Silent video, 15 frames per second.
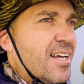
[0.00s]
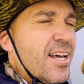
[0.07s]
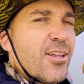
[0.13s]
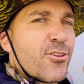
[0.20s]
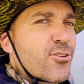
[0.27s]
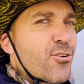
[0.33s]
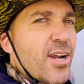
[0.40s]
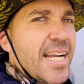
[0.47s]

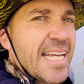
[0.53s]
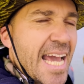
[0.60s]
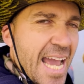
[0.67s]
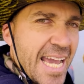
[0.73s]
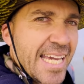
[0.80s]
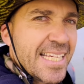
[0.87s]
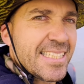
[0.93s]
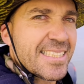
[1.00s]
three
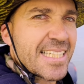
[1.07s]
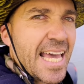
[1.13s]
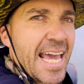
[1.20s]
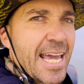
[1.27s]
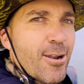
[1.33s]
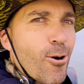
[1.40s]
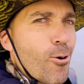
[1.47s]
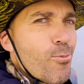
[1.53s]
days,
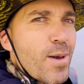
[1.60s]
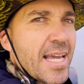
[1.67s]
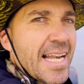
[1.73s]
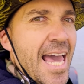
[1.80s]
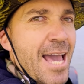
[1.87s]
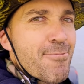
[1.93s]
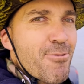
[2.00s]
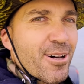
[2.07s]
and all
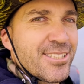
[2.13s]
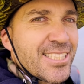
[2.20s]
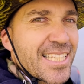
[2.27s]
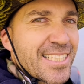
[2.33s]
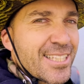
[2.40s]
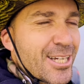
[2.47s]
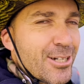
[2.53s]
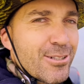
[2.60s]
Milan wants to
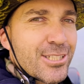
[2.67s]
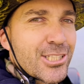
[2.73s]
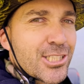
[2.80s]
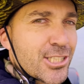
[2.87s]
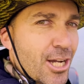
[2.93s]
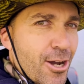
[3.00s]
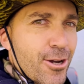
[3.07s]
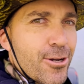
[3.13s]
do is
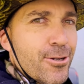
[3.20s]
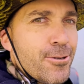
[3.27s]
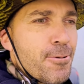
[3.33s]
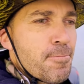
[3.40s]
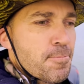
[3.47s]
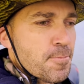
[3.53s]
show